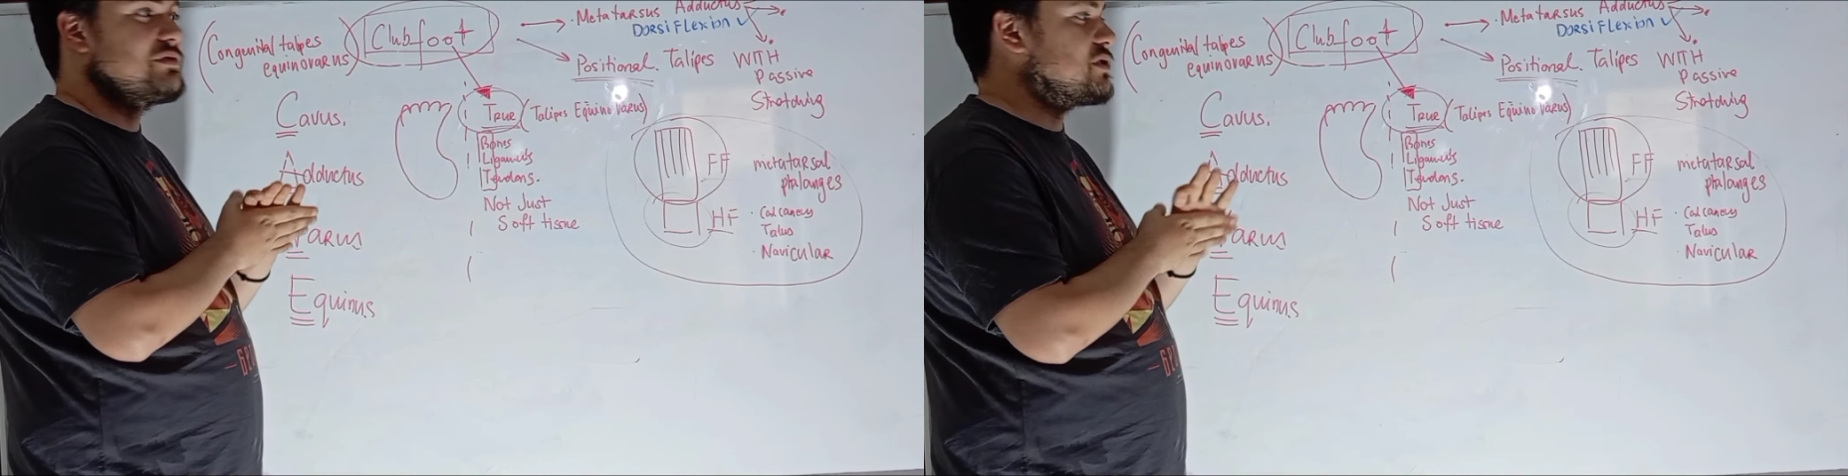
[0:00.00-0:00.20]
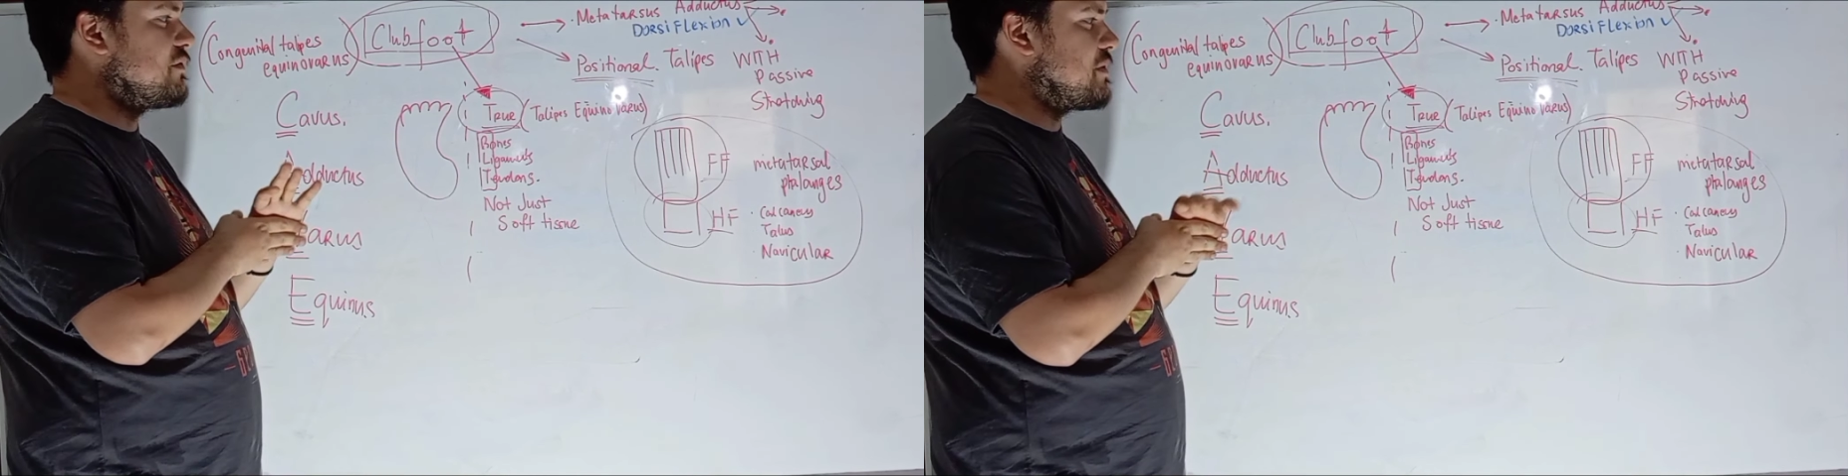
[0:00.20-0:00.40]

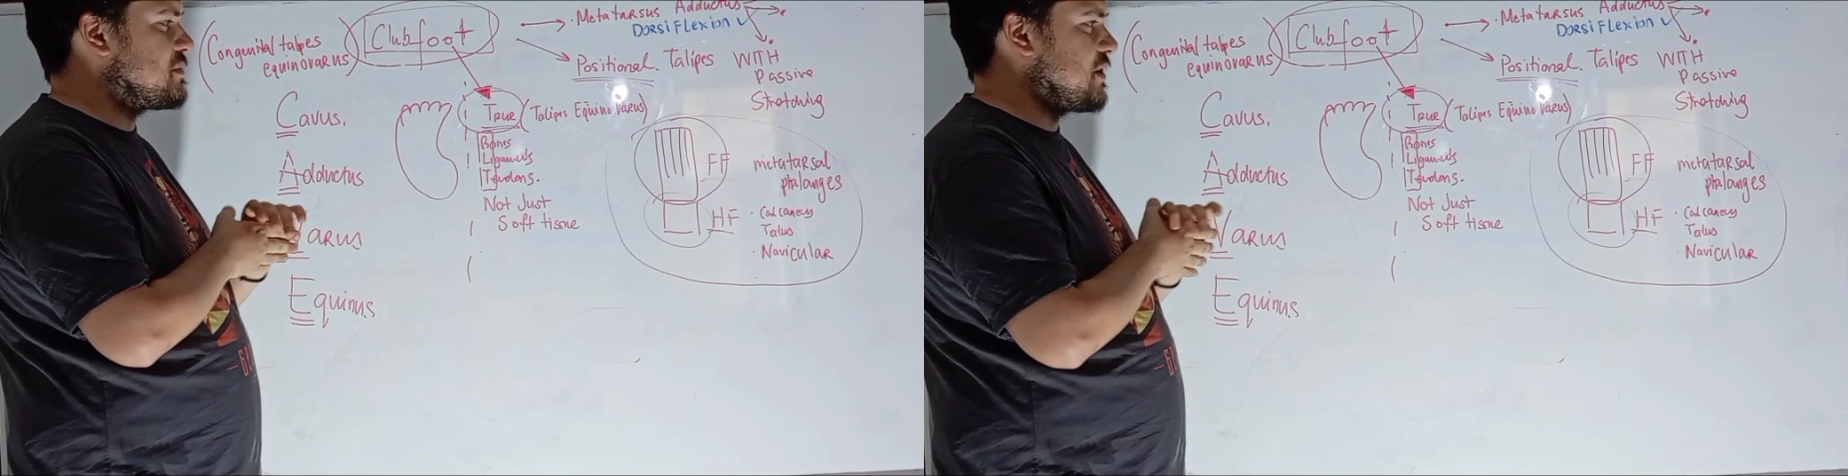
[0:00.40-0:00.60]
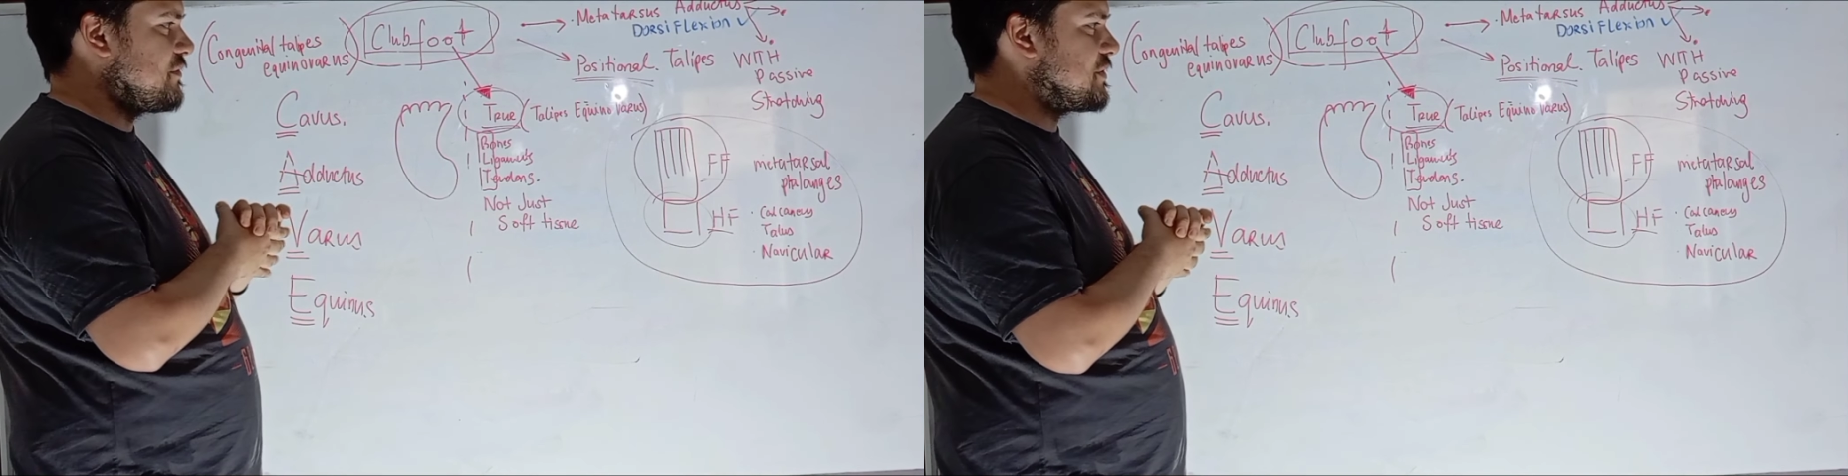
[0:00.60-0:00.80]
resolve
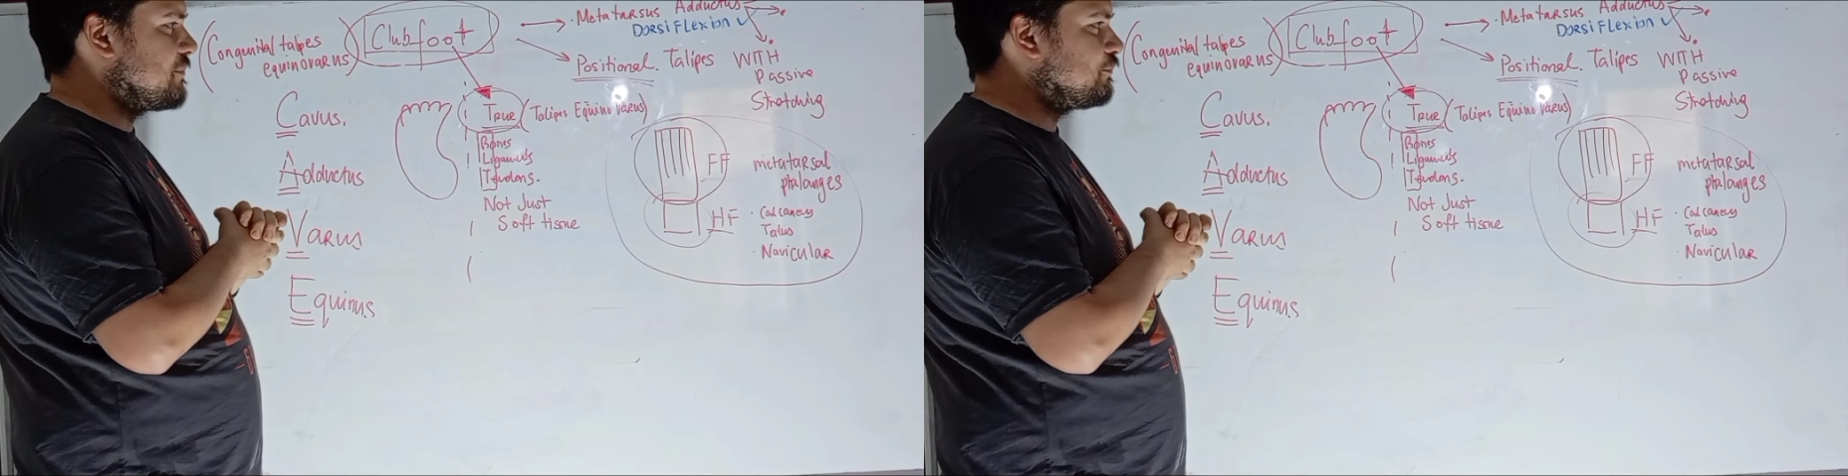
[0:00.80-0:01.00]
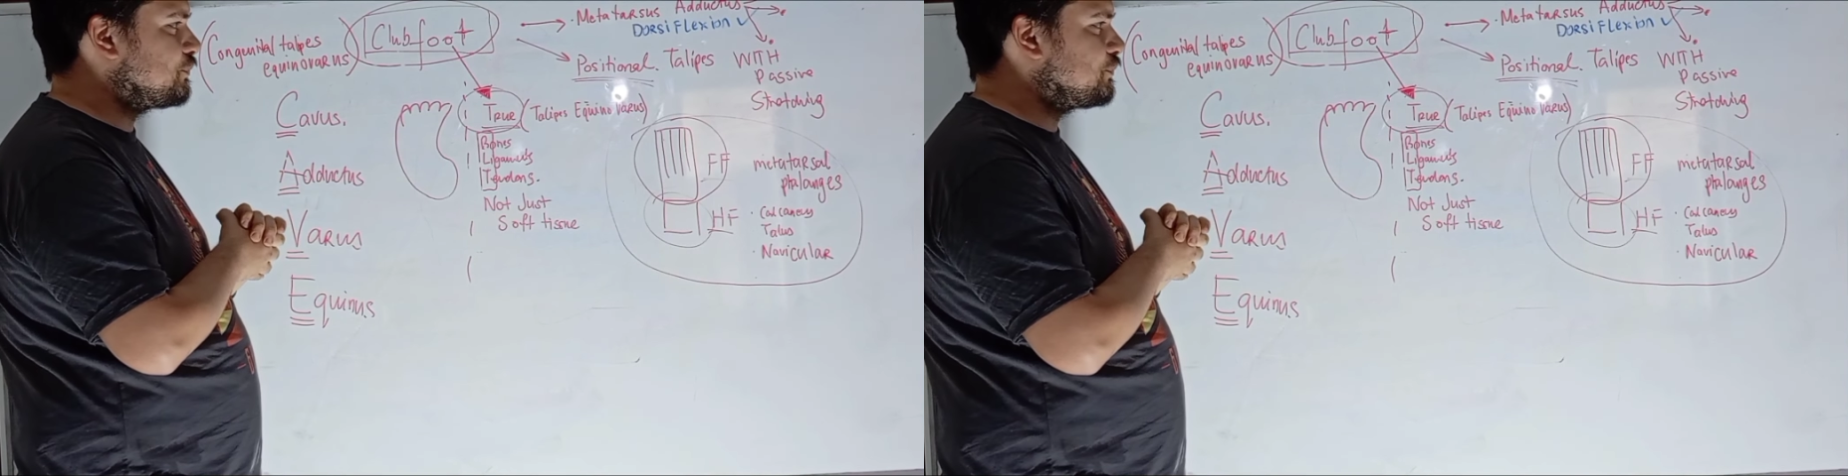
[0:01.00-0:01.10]
themselves.